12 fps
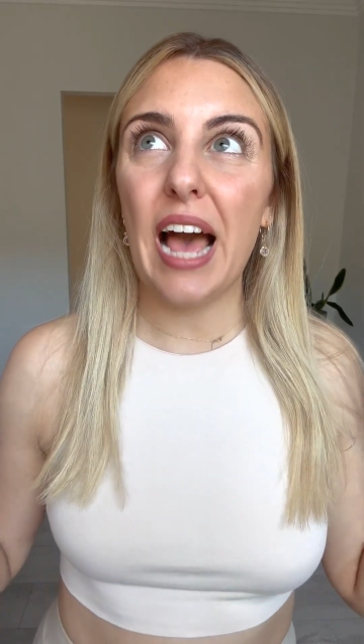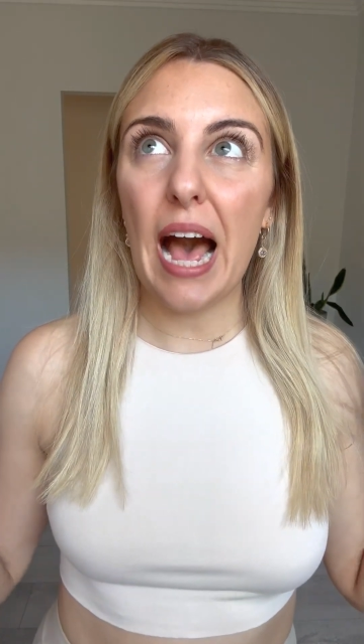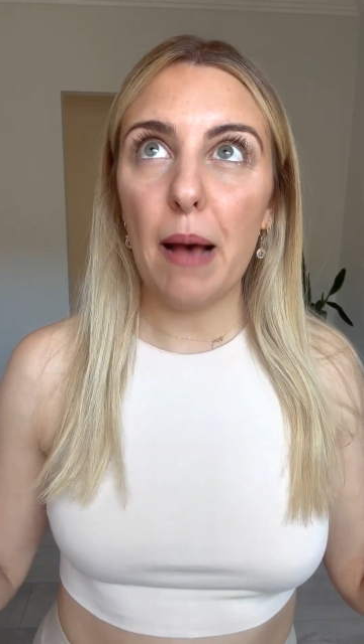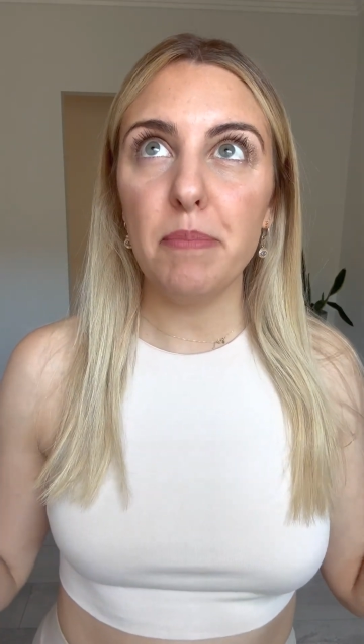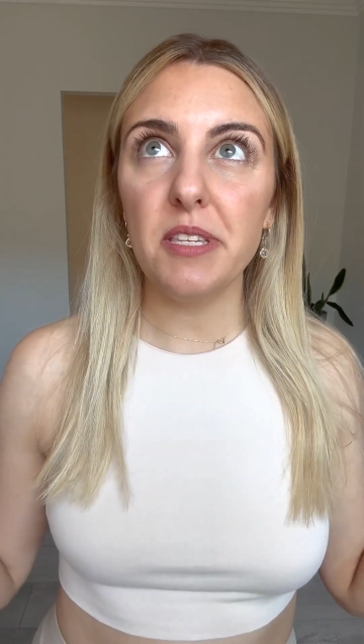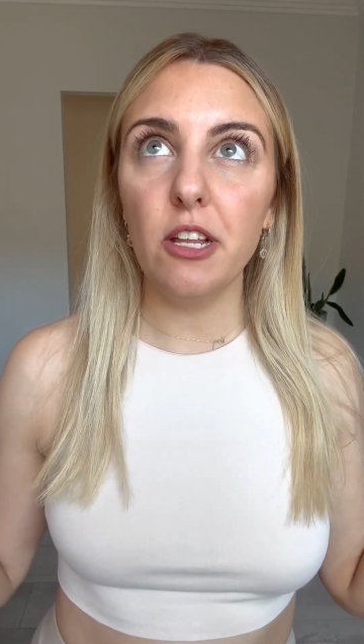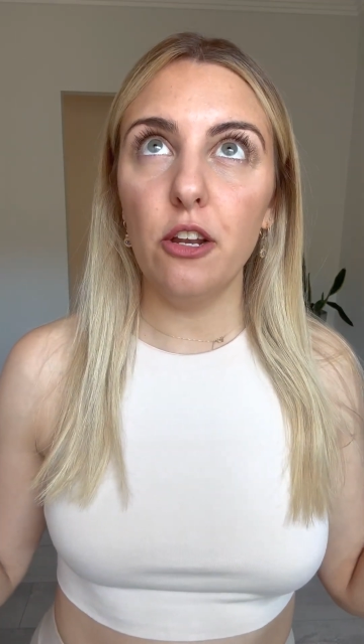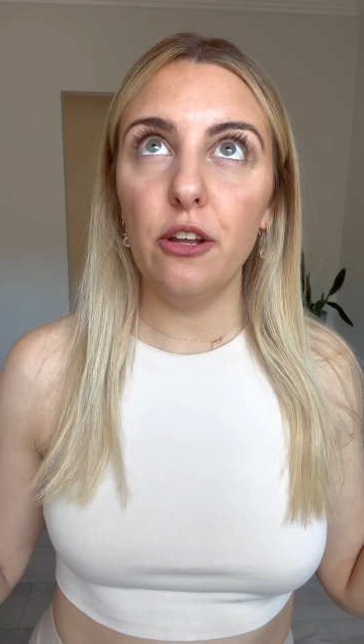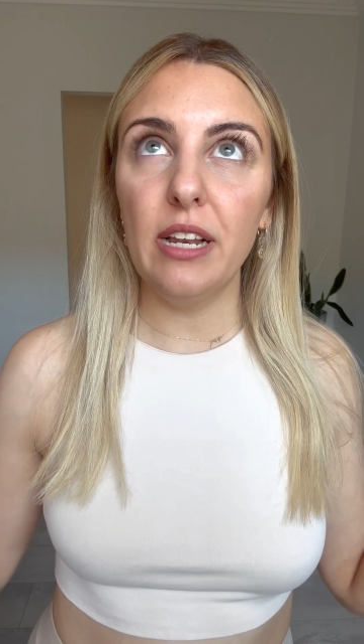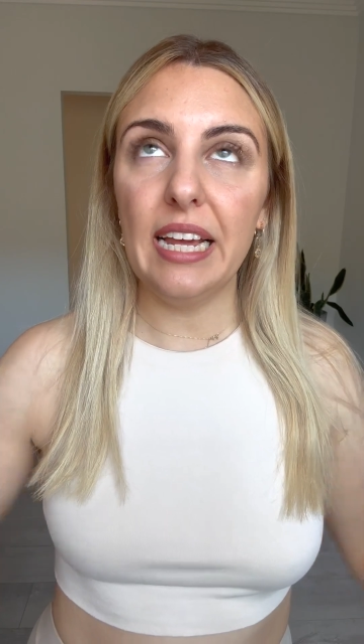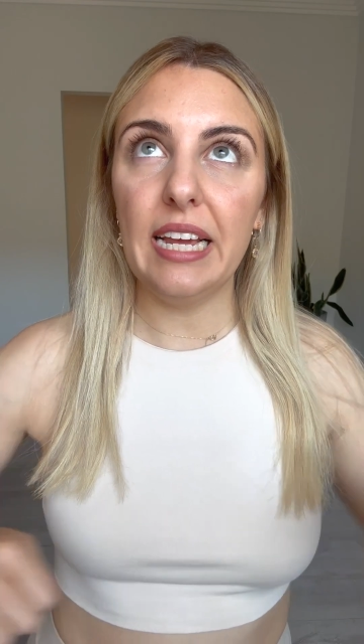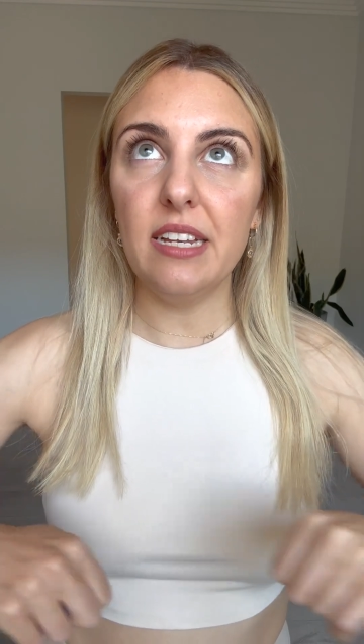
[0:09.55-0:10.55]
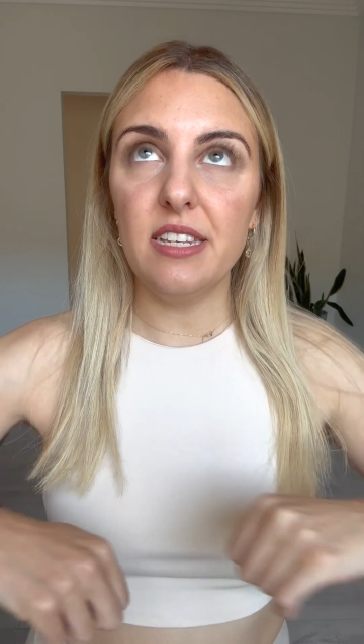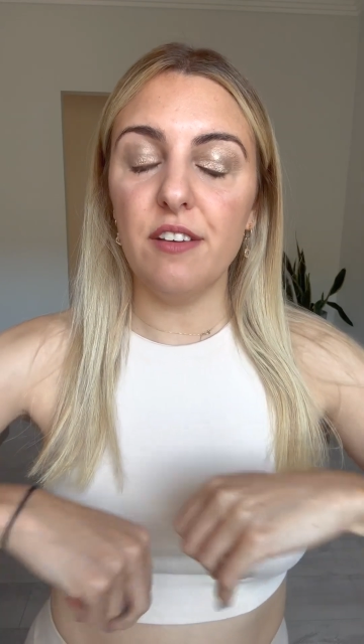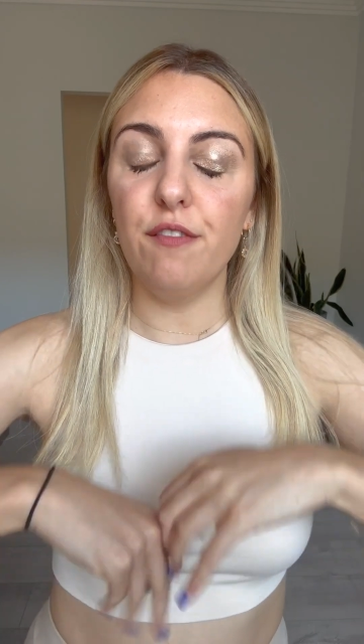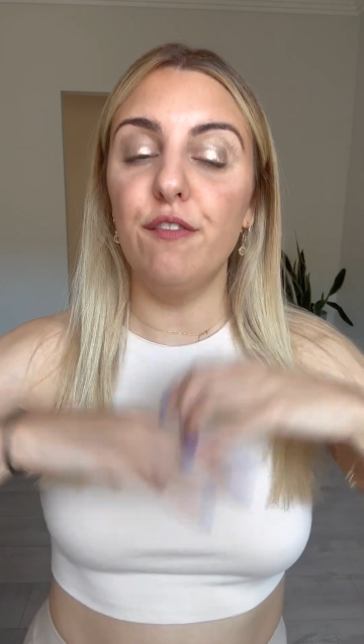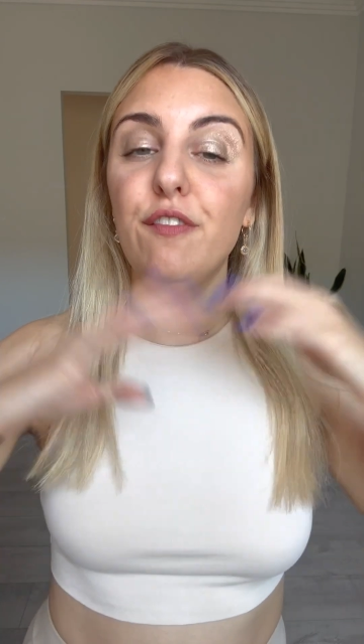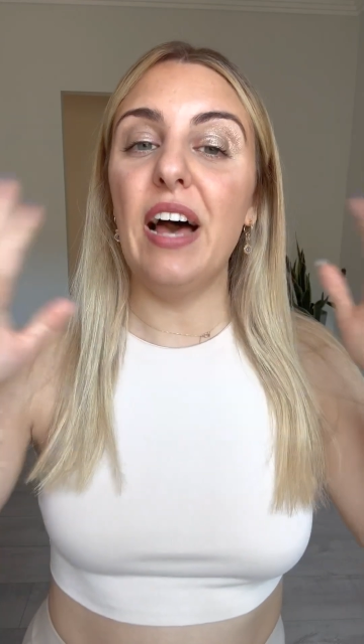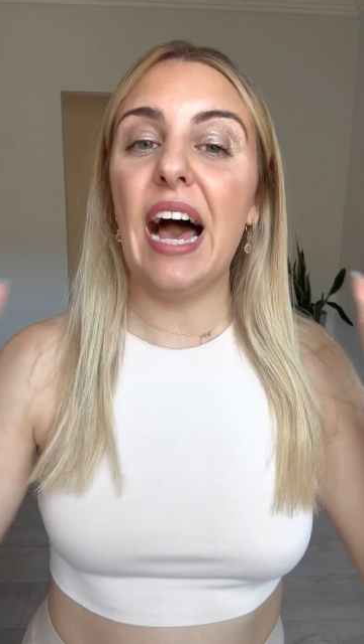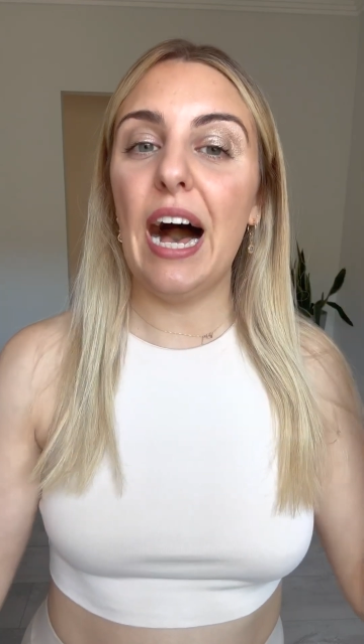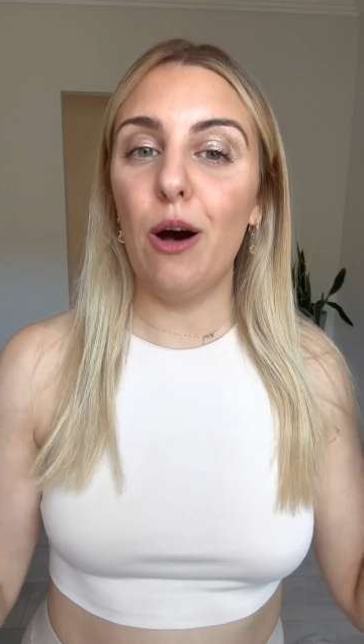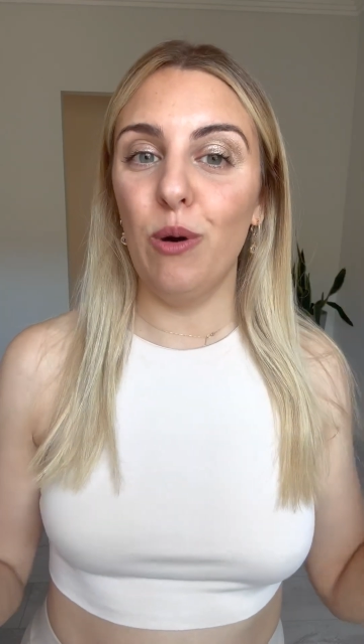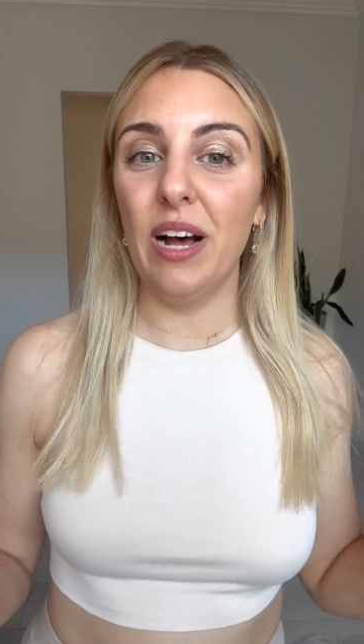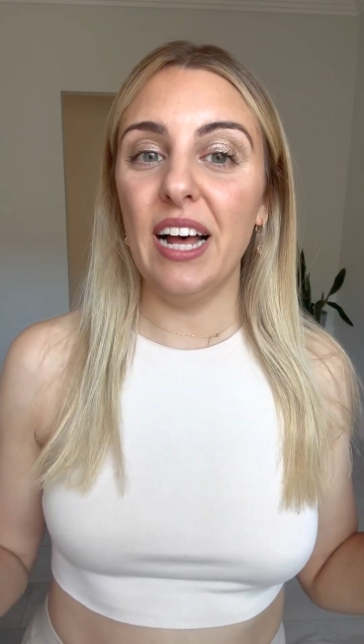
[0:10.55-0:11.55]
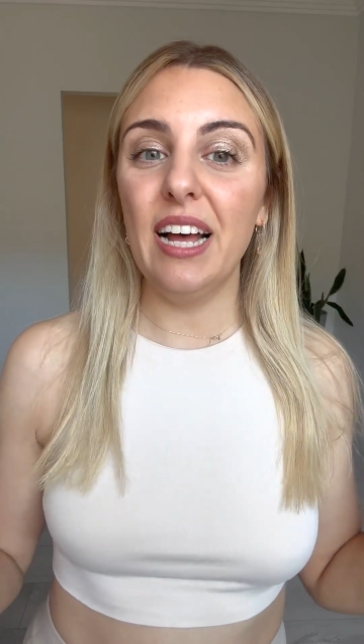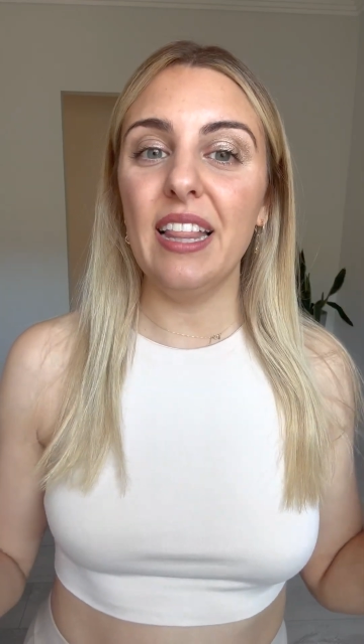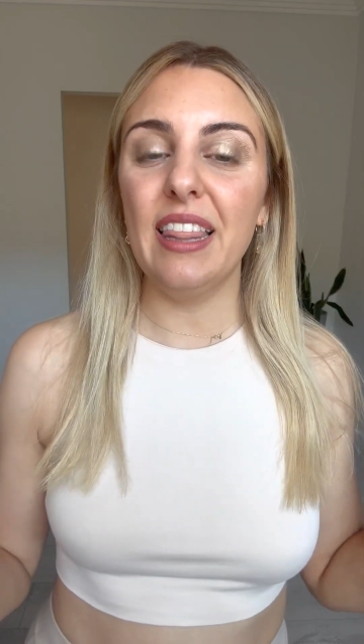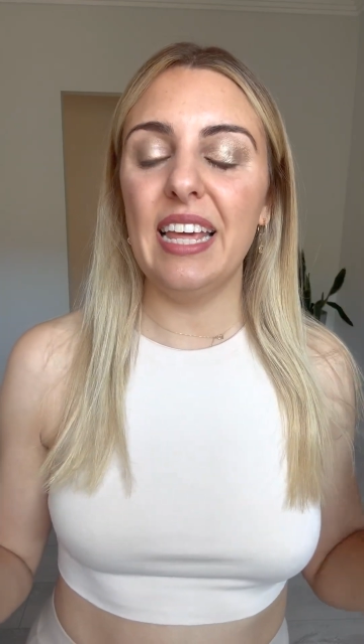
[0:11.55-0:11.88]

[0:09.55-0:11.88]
absolutely devour.